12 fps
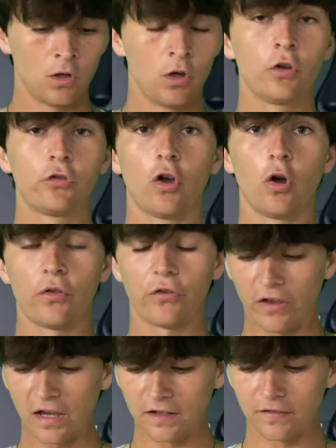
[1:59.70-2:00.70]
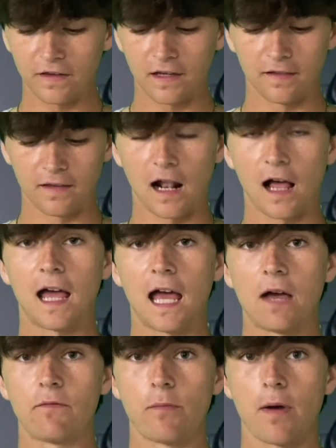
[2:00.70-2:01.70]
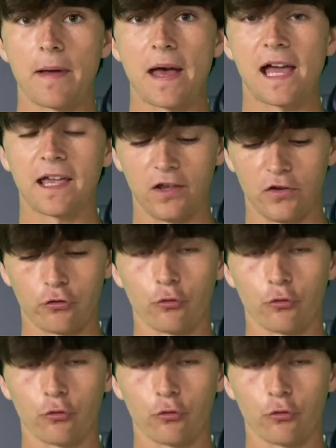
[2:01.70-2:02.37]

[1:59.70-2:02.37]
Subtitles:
So the second thing that I have in my bag is